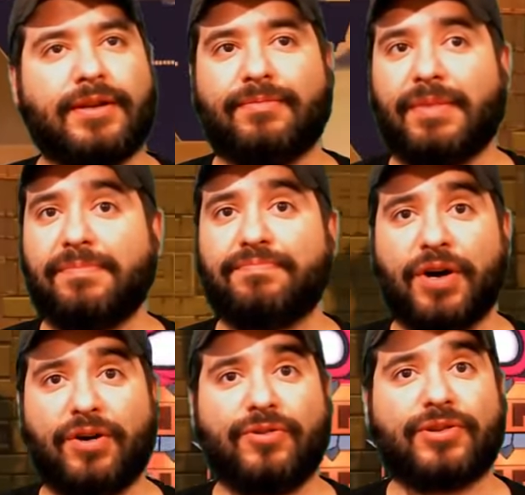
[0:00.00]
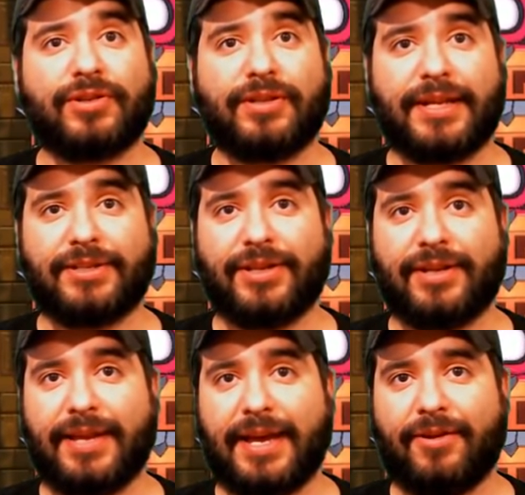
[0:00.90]
My butthole clenched
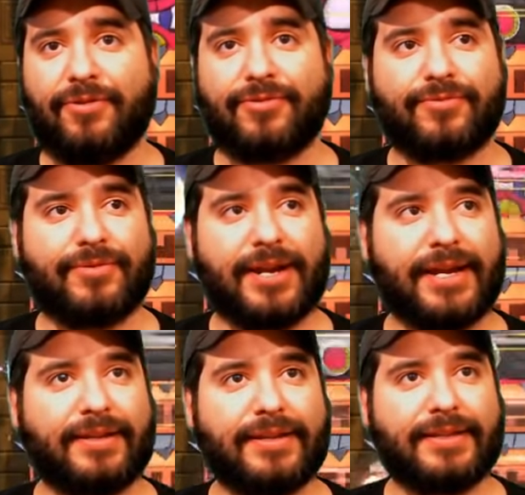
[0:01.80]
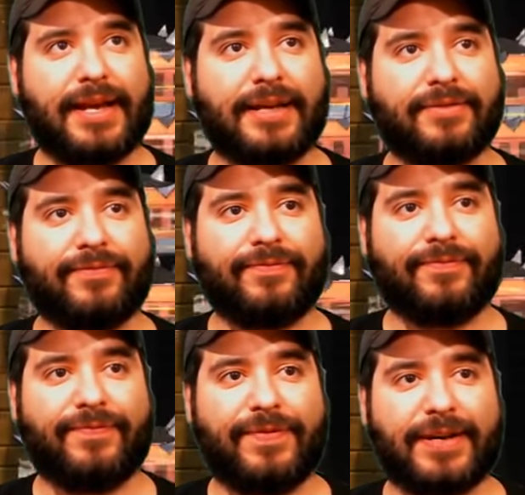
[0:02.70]
on that. Oh, great. This ass
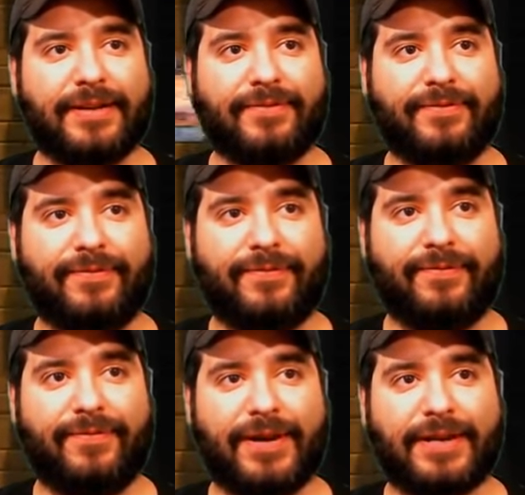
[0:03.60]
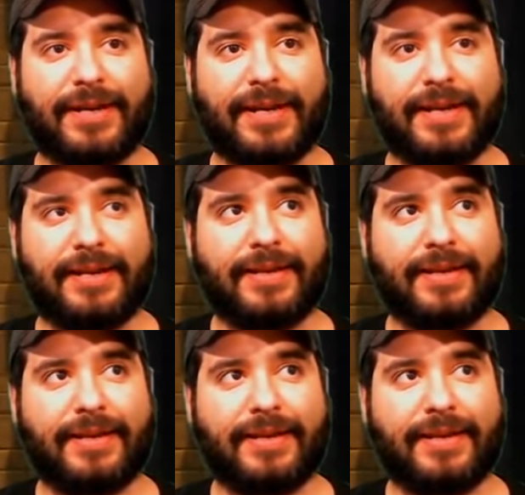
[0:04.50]
fucking fucked again.